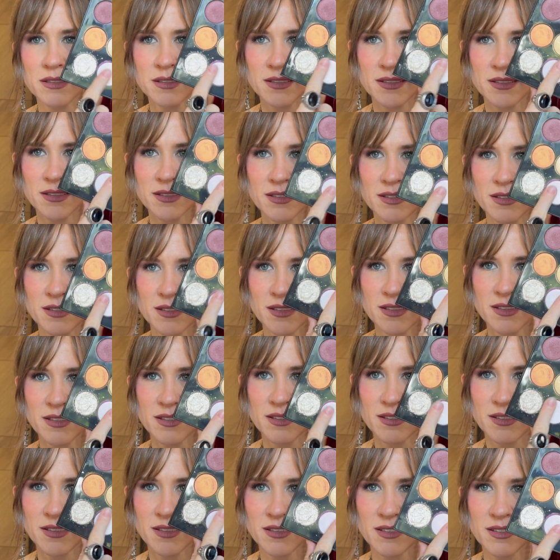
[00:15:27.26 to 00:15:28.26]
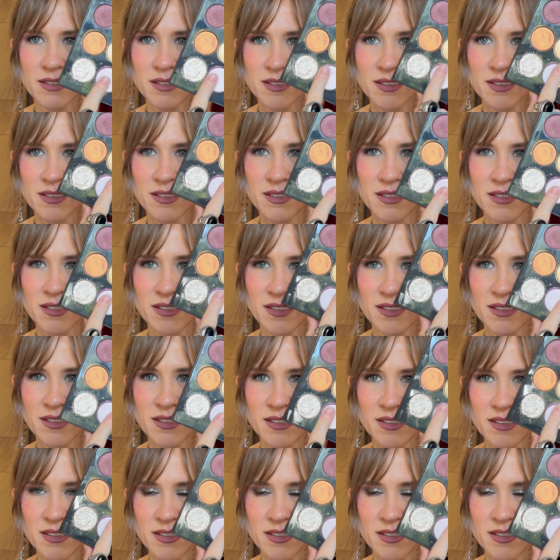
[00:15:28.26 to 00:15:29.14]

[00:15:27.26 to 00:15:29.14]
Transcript: (no one is talking)